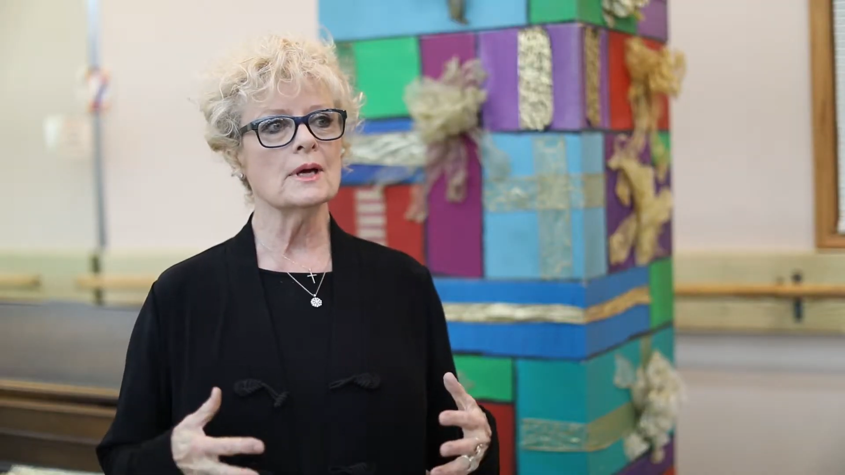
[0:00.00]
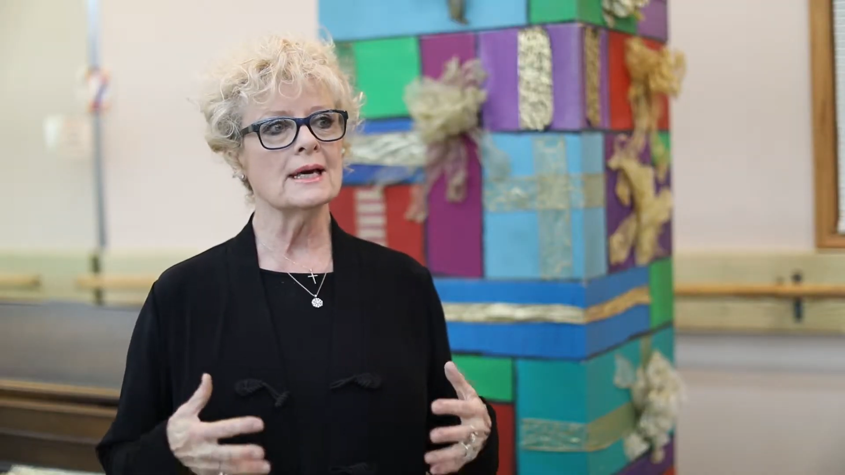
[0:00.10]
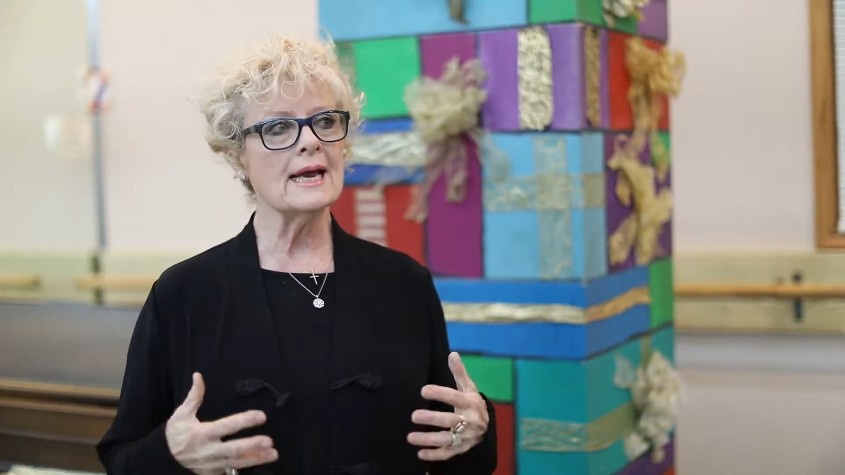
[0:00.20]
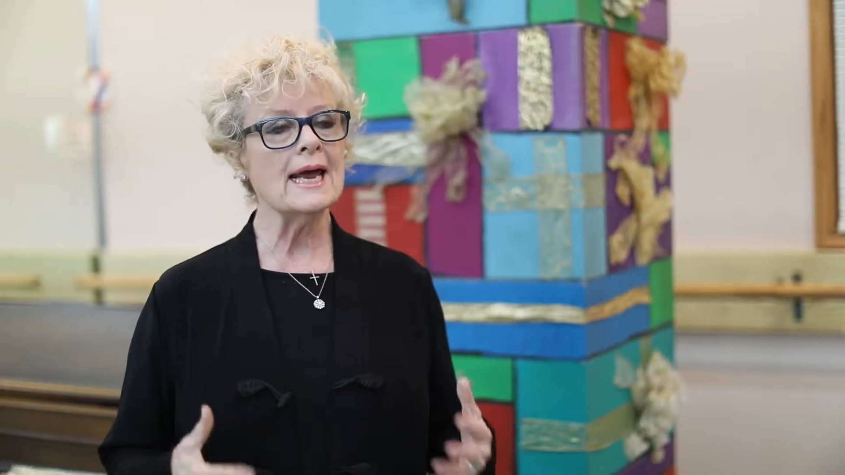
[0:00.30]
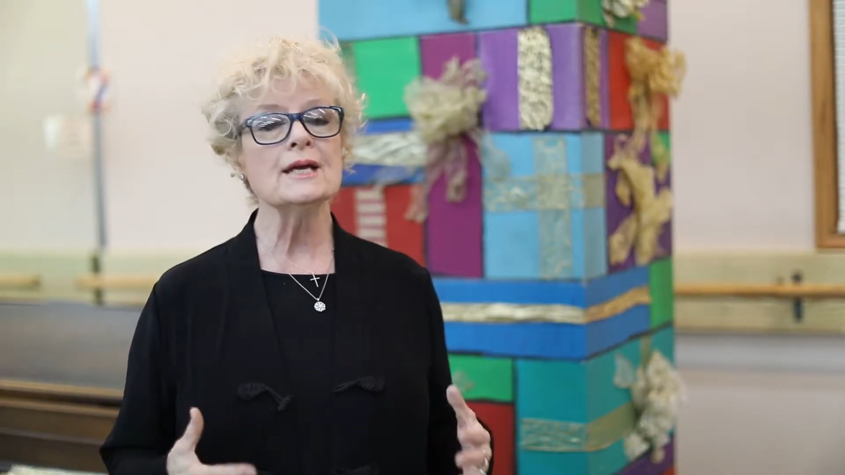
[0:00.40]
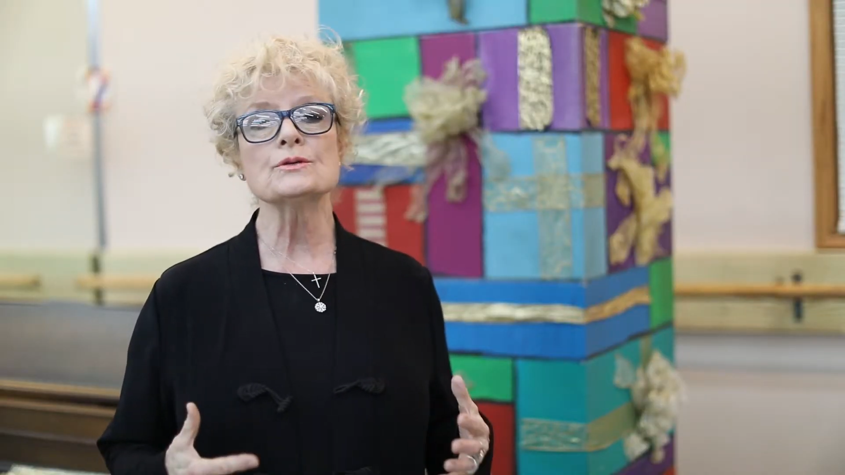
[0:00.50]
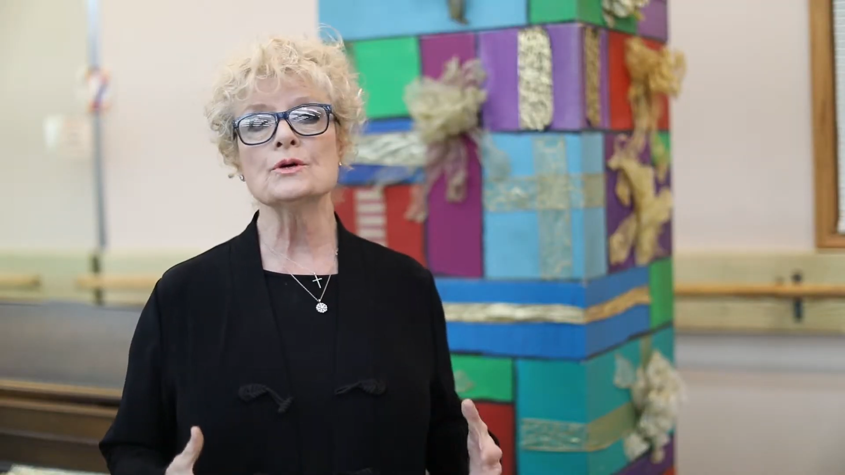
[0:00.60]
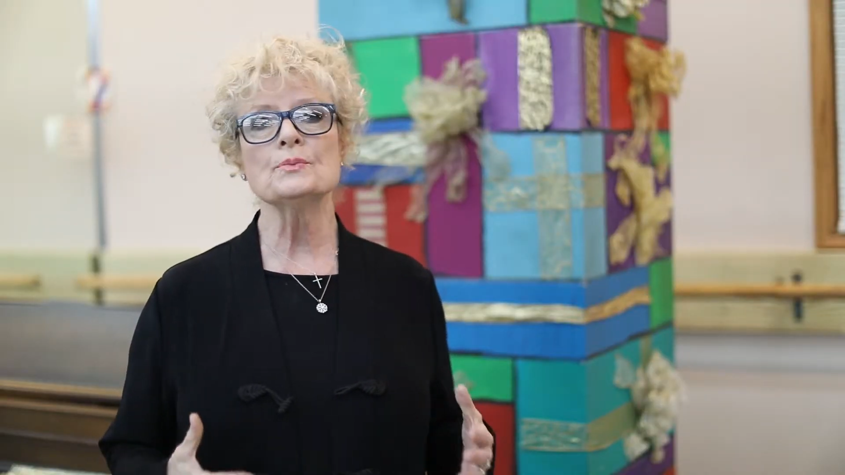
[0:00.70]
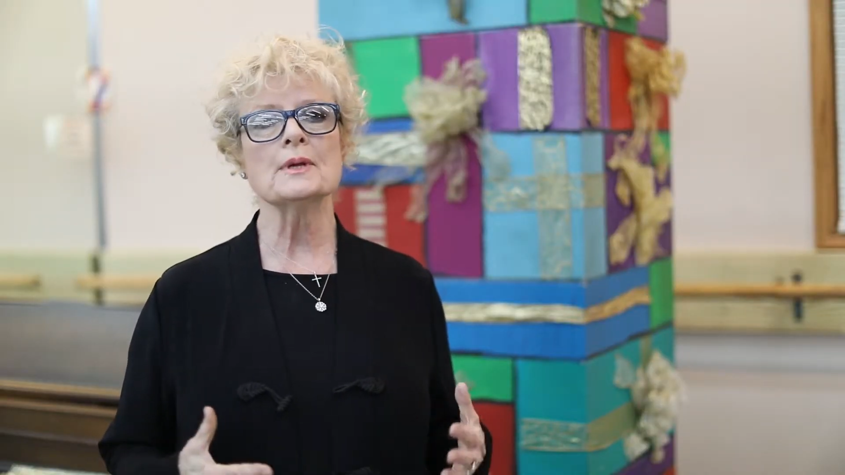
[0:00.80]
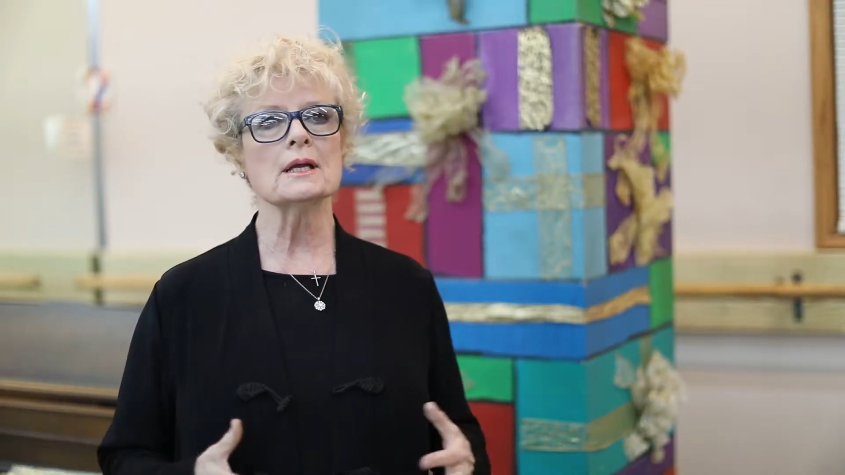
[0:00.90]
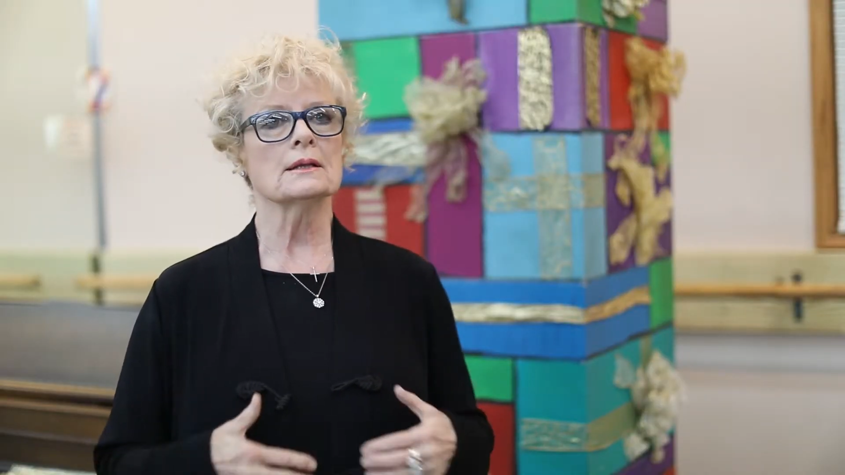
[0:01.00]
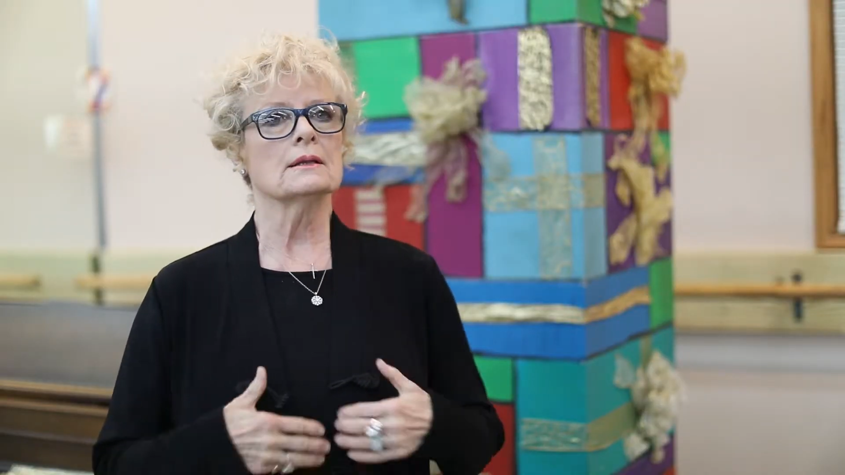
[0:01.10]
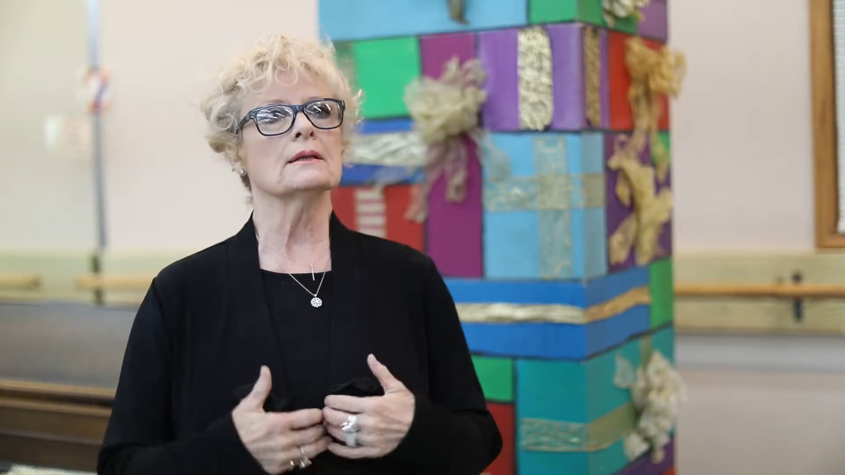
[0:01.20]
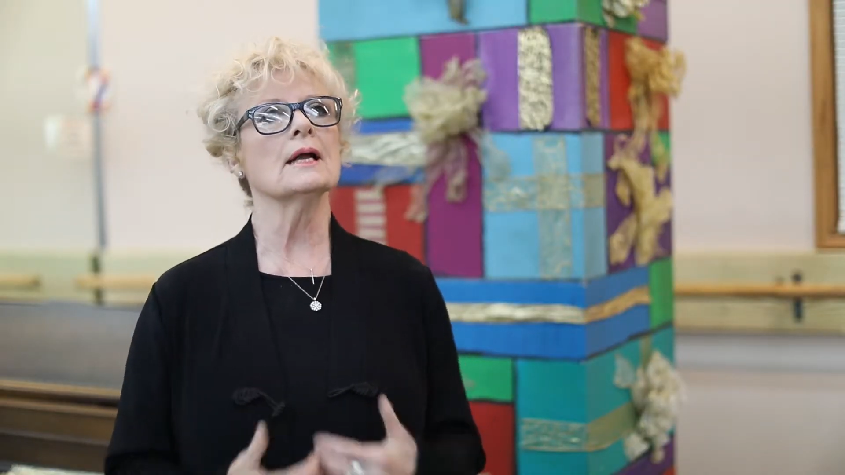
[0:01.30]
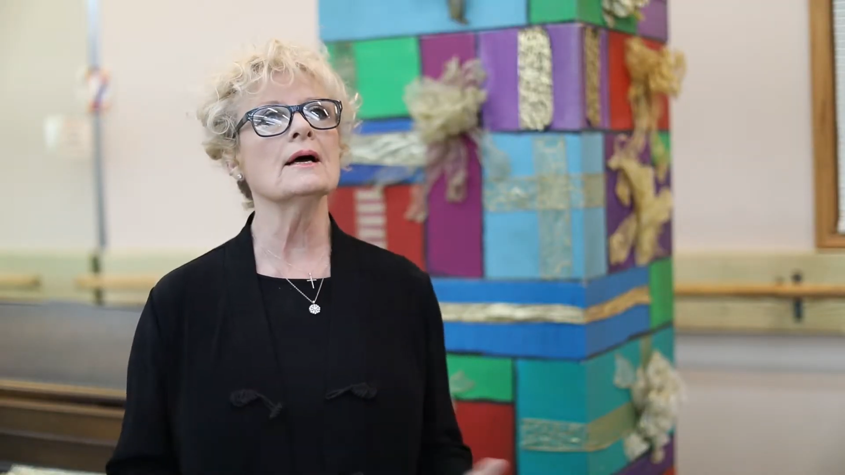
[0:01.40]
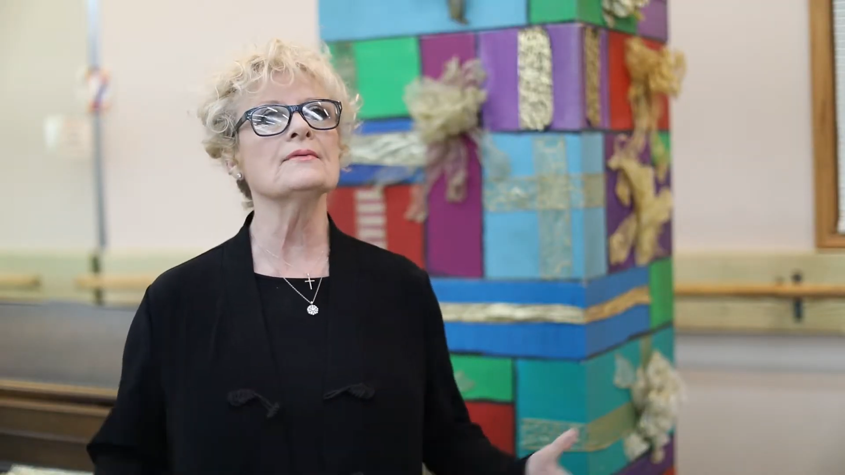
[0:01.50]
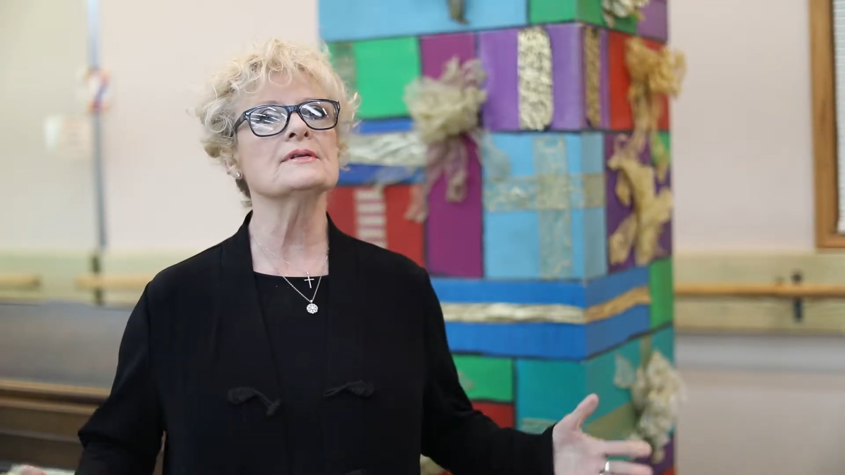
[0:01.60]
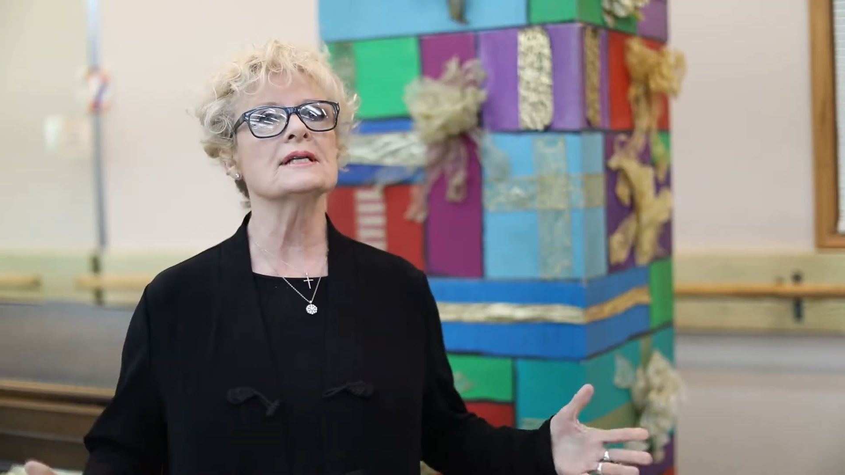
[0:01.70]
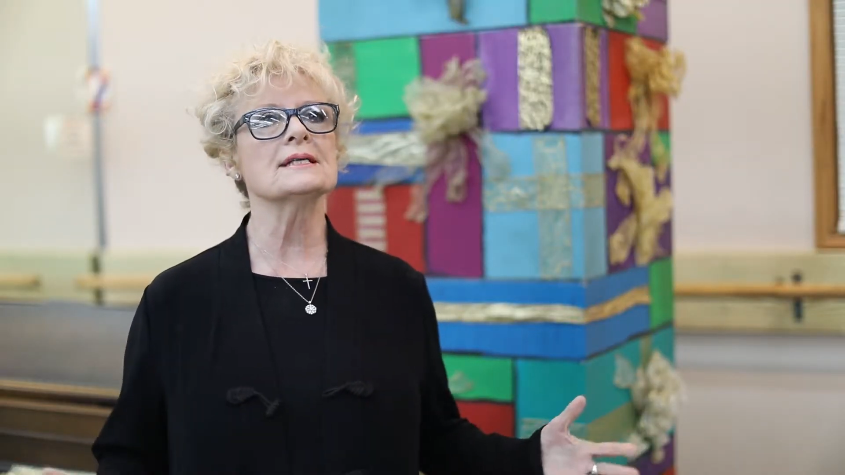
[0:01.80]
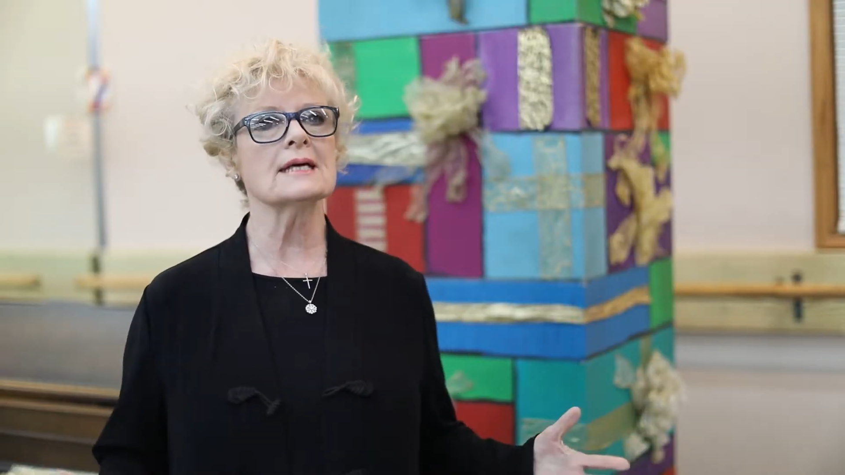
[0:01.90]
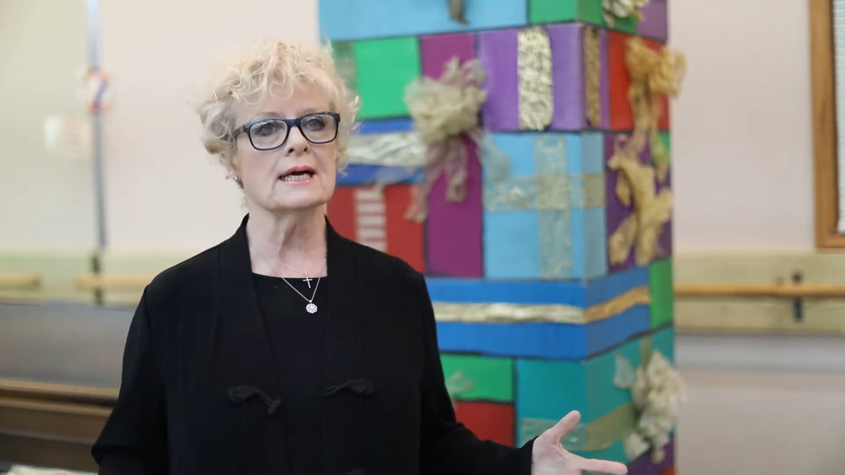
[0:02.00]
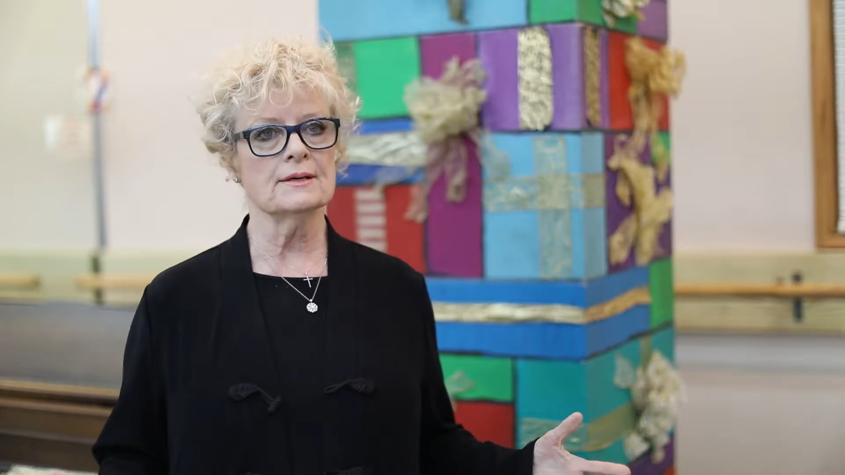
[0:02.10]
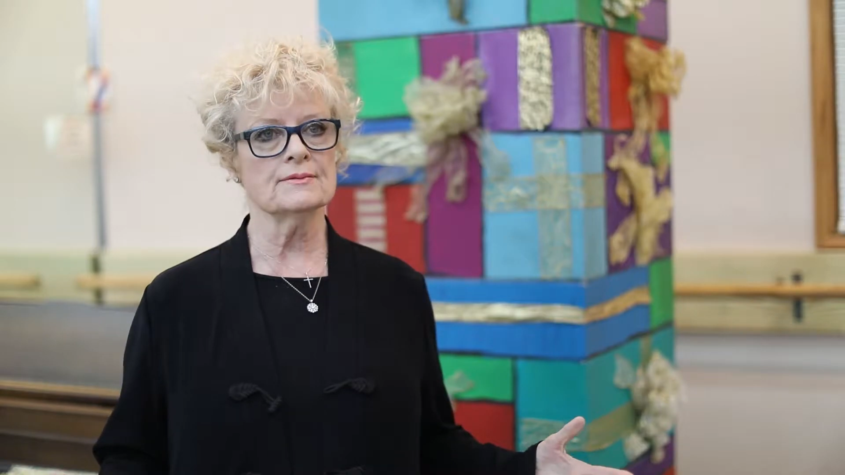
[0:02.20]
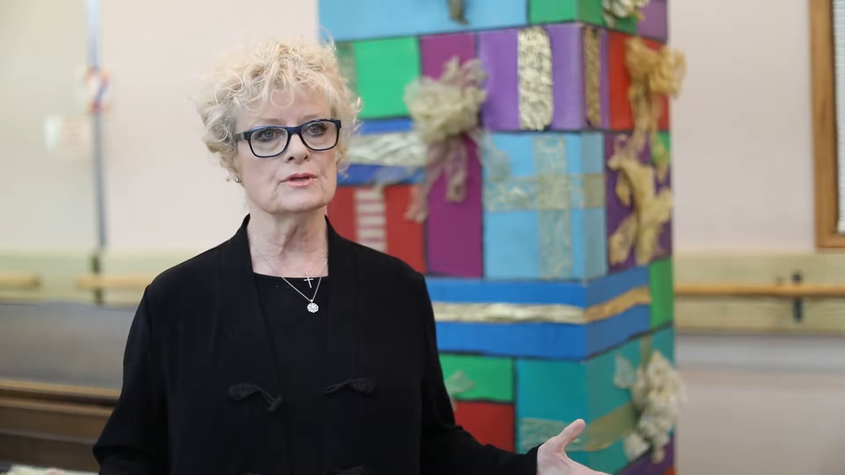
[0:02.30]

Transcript: an age group that loves this kind of